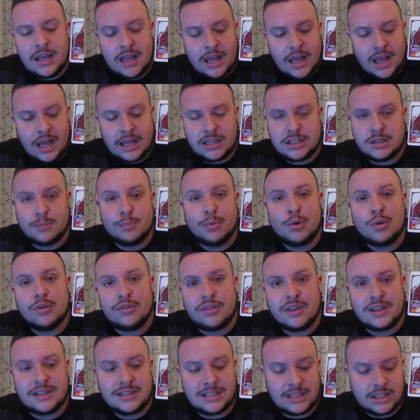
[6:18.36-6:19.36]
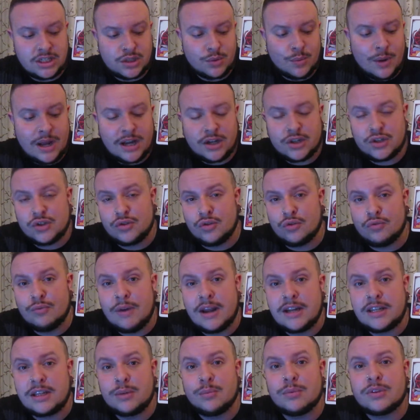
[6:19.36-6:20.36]
and to put things into action
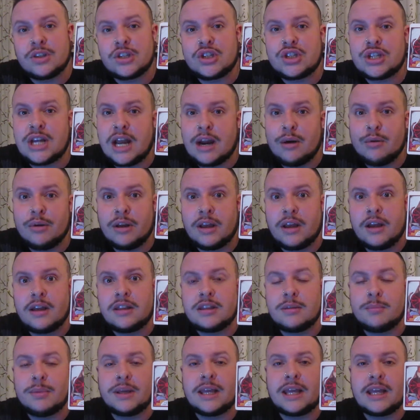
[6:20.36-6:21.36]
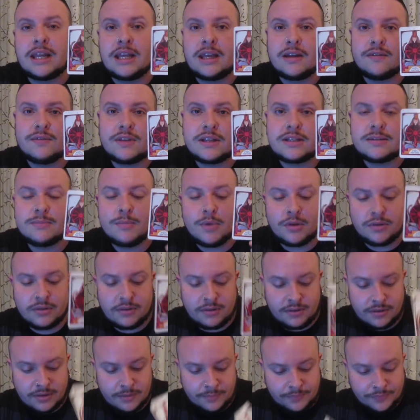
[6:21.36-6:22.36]
already with the Chariot at the beginning of this
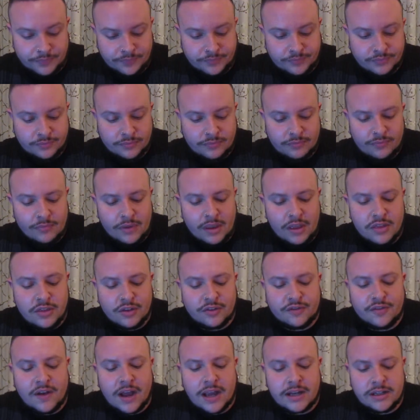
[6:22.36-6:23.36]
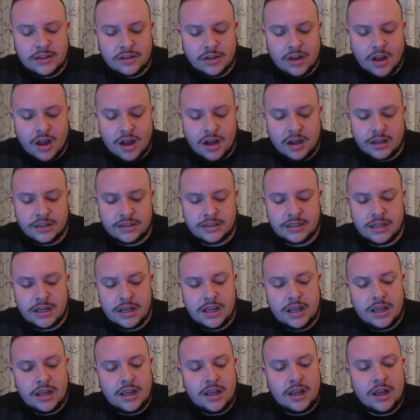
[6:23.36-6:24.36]
month. The final card,
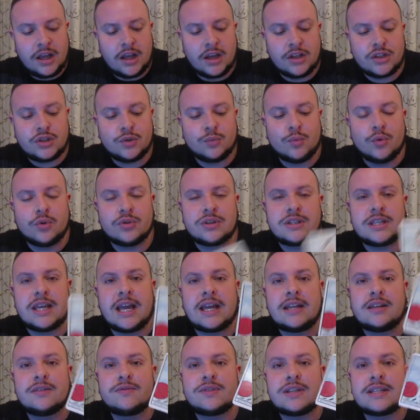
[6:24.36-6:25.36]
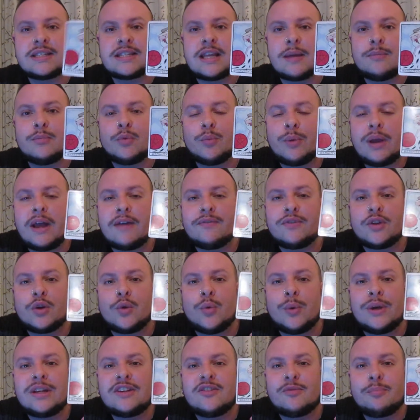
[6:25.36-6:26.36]
towards the end of December, we have the
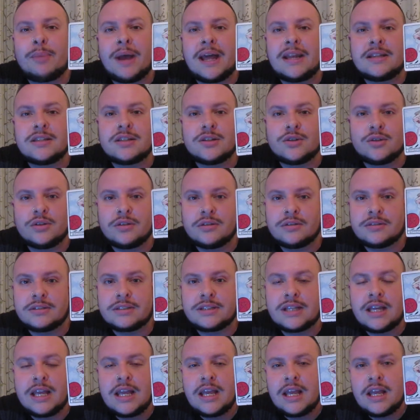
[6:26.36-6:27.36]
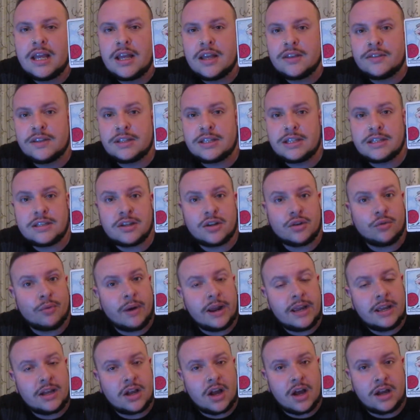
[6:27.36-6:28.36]
Queen of Pentacles. This is a
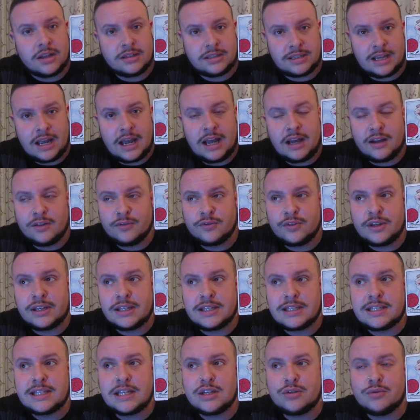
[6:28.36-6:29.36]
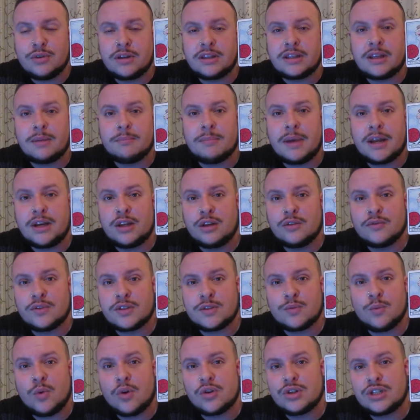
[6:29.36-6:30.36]
great card to have, considering that many of
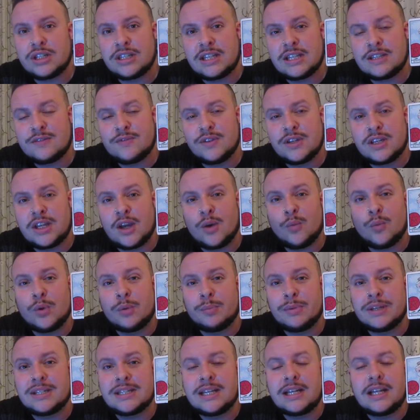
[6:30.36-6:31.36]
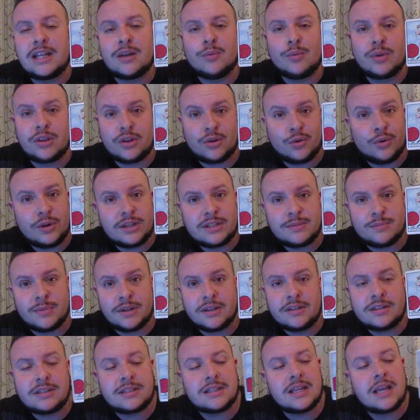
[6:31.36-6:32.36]
us watching this video will be dealing with
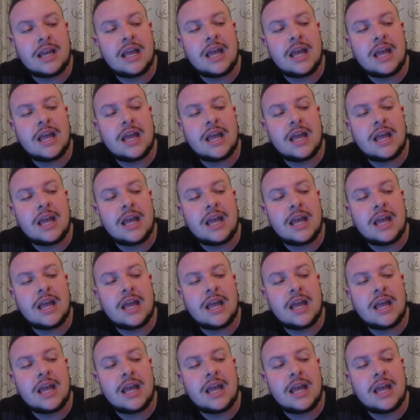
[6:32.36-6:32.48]
Christmas.